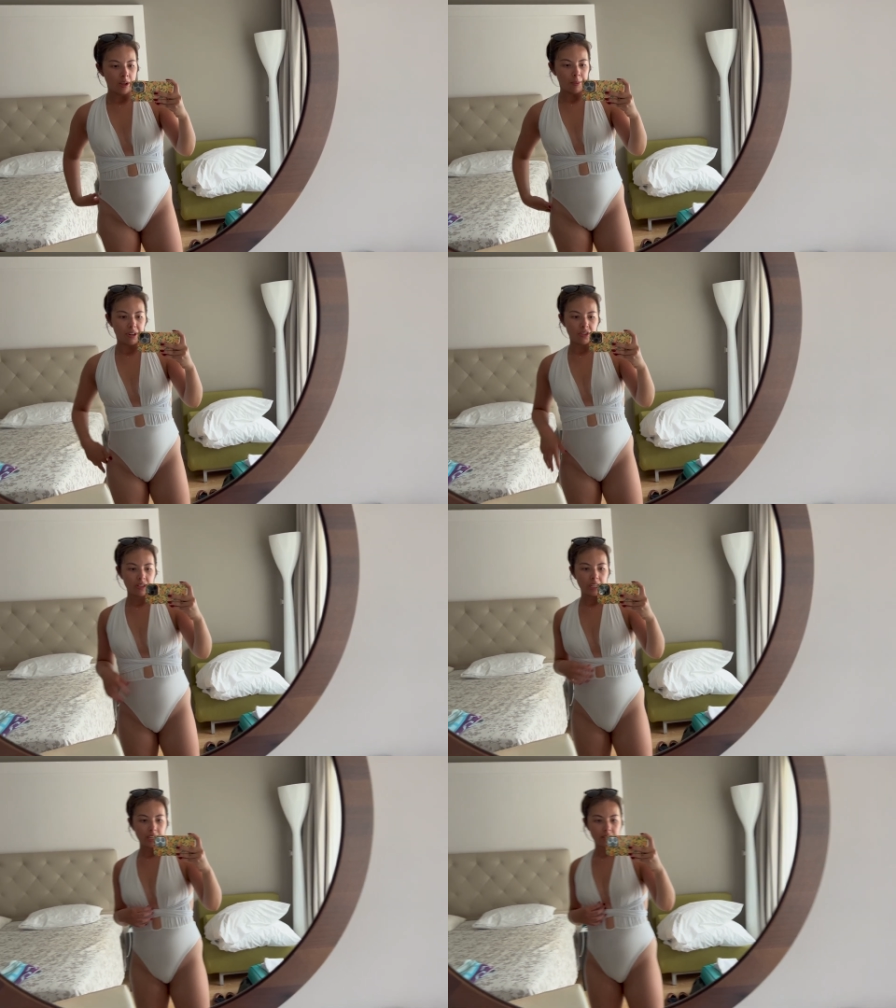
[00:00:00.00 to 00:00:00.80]
But I just
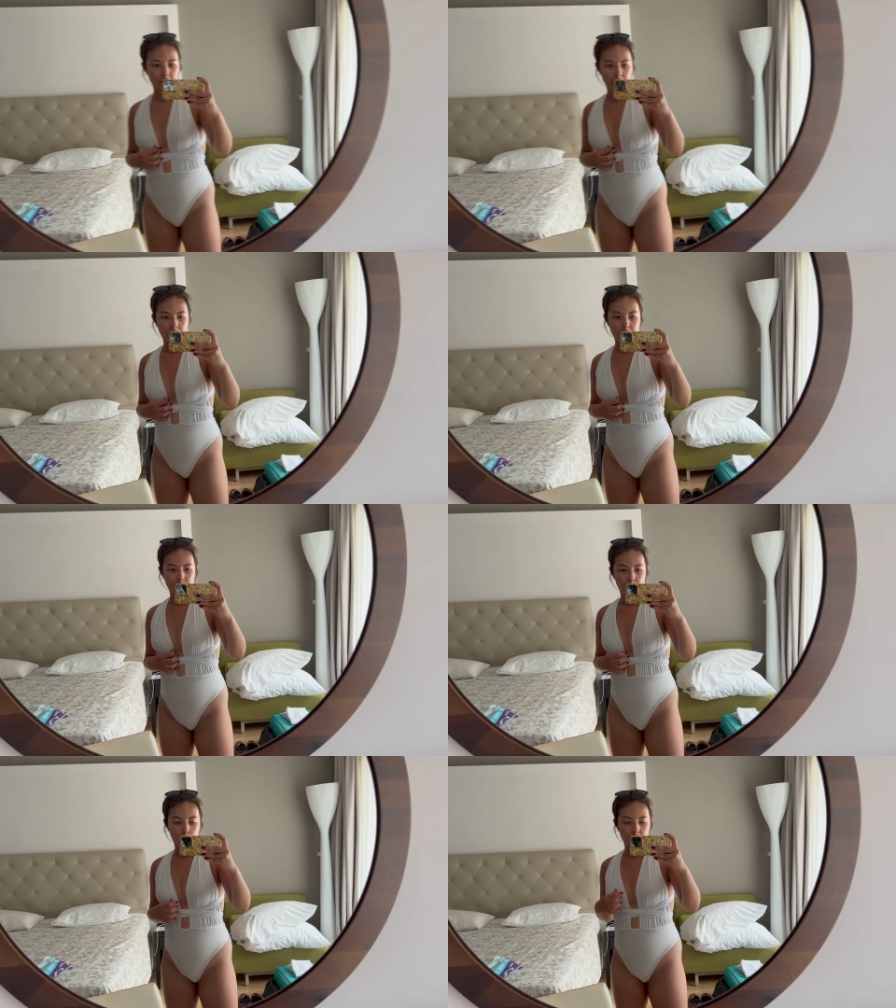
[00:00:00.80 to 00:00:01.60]
think it's like the,
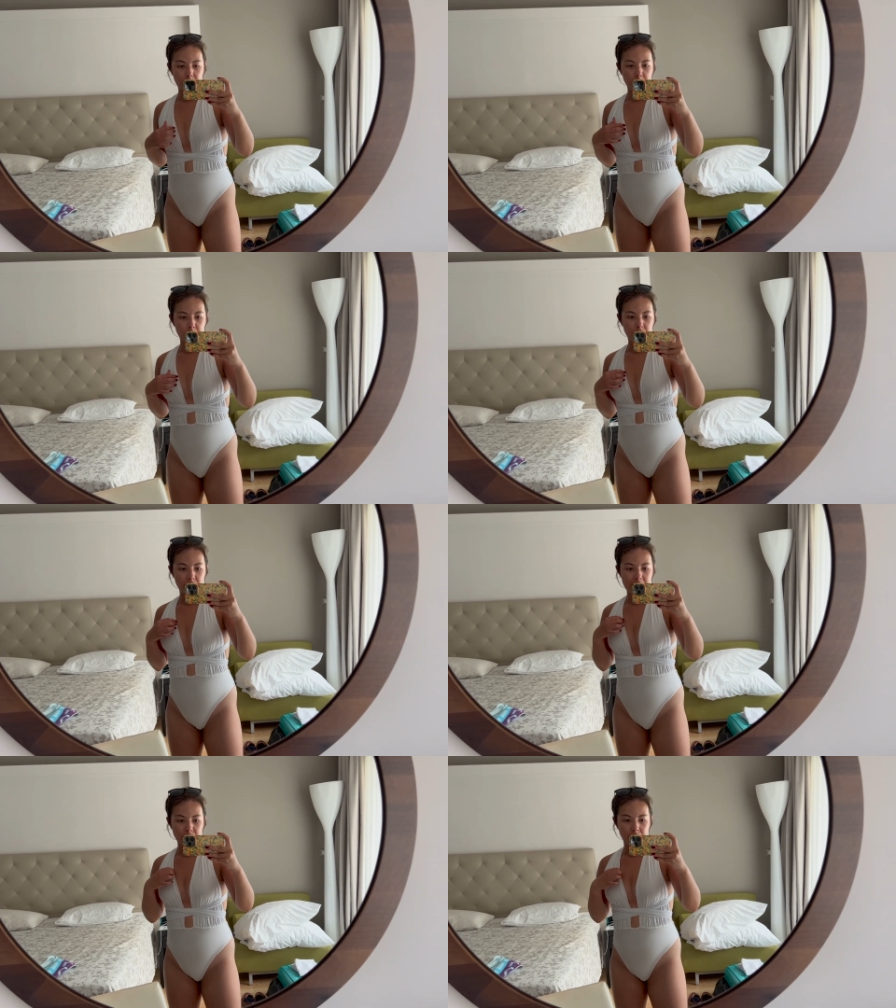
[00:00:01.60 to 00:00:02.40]
one of the most
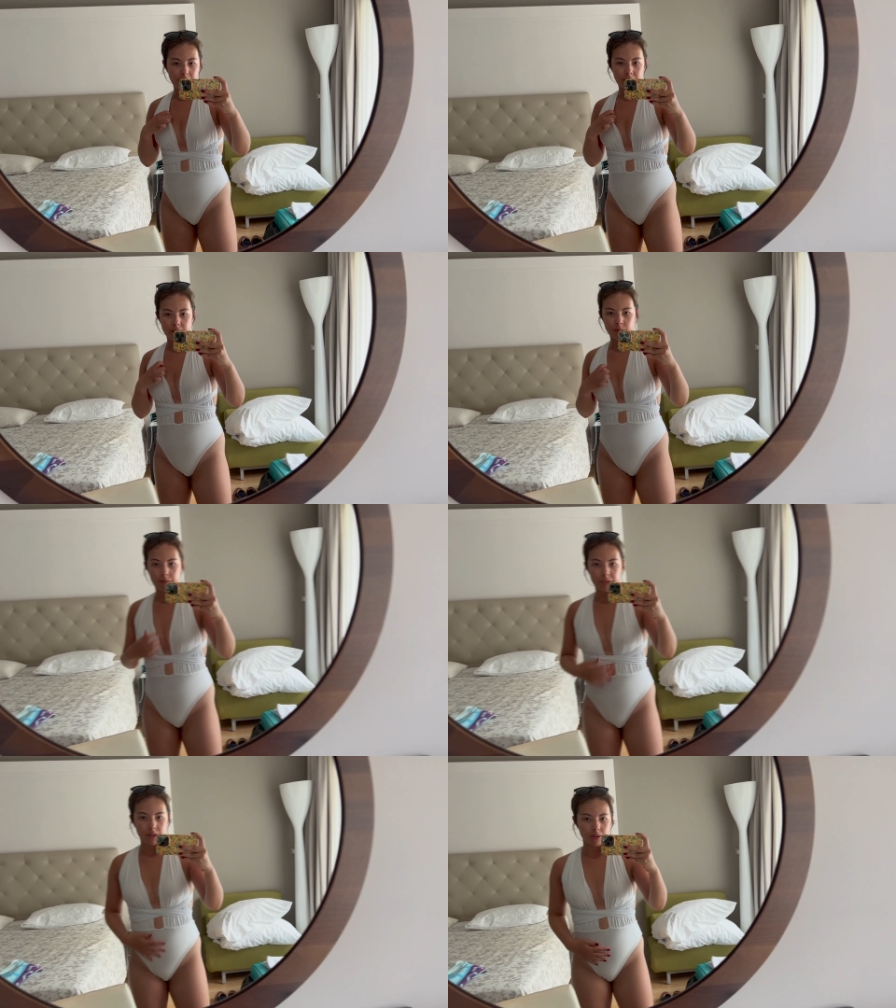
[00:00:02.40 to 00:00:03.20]
flattering
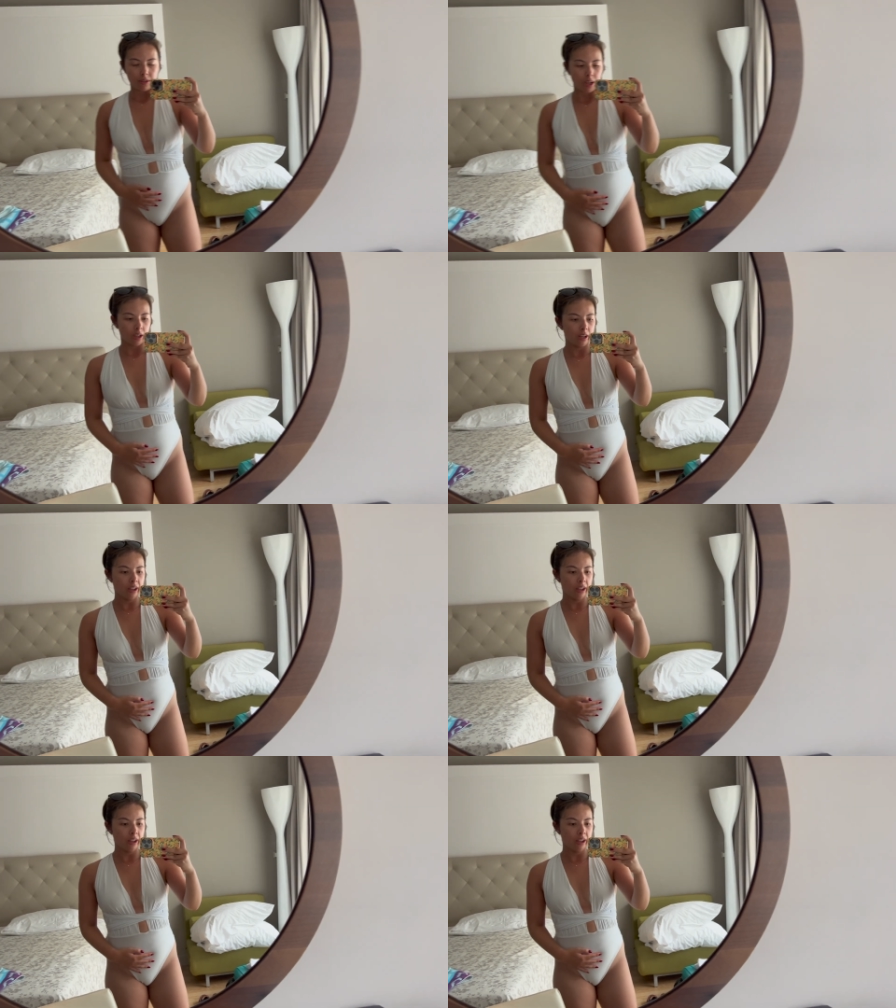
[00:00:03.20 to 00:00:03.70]
swimsuits like